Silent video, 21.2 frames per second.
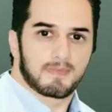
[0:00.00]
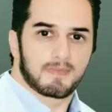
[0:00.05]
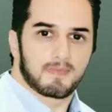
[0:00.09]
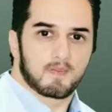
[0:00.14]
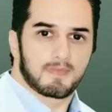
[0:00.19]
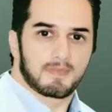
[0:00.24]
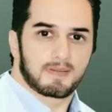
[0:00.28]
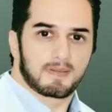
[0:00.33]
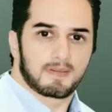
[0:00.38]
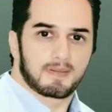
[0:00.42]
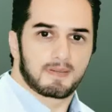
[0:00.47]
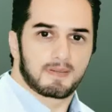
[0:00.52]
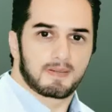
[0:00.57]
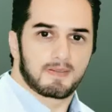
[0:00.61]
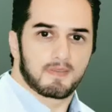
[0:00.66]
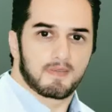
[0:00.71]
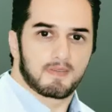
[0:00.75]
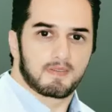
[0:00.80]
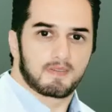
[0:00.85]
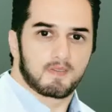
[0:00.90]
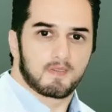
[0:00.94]
The danger
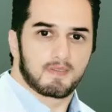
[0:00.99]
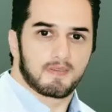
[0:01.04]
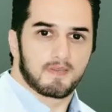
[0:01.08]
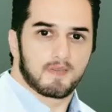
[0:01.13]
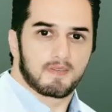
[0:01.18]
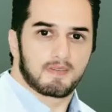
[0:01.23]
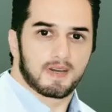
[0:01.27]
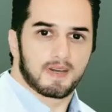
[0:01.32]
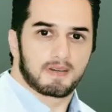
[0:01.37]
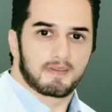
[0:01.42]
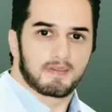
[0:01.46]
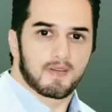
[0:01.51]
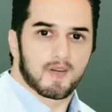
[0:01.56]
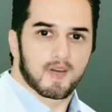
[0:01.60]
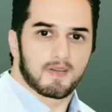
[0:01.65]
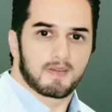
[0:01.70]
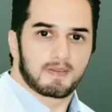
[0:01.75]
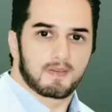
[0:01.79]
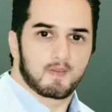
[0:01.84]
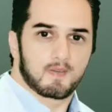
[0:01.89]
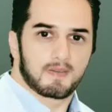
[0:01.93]
of premature
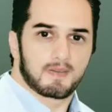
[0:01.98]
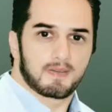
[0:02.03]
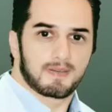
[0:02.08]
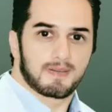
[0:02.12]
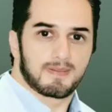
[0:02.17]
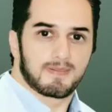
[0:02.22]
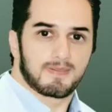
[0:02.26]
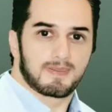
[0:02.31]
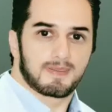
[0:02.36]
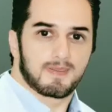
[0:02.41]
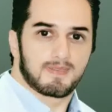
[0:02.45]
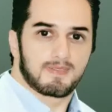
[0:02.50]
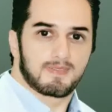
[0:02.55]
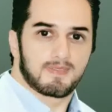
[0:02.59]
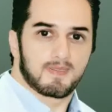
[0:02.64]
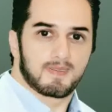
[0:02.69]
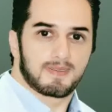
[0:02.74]
early years dental